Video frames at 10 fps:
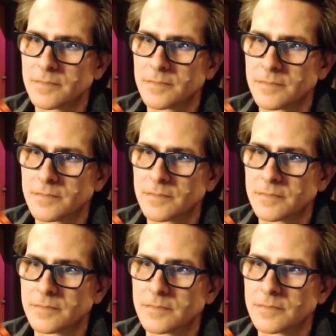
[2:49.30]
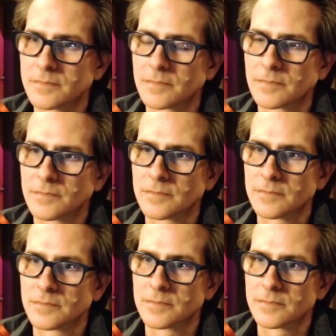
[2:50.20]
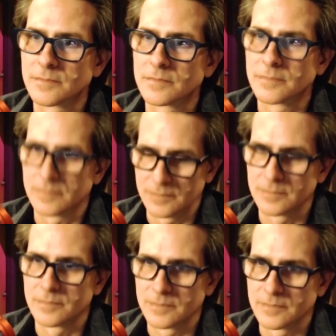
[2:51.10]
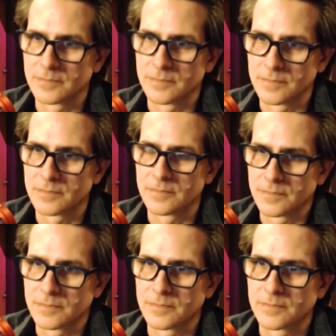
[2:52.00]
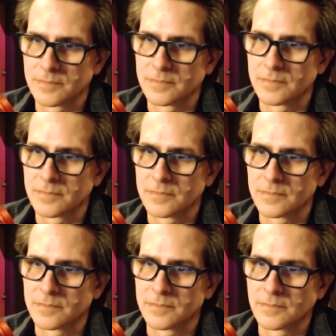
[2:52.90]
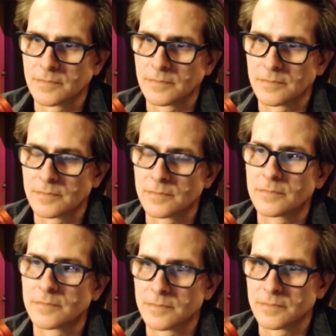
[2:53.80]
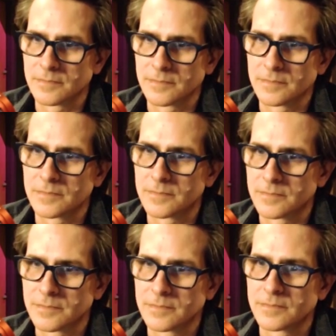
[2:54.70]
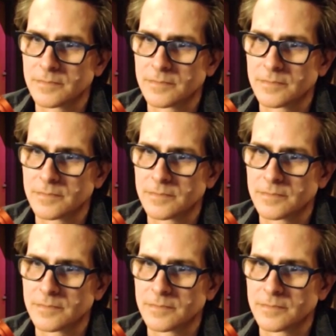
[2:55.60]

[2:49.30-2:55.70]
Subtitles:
The person shown says nothing.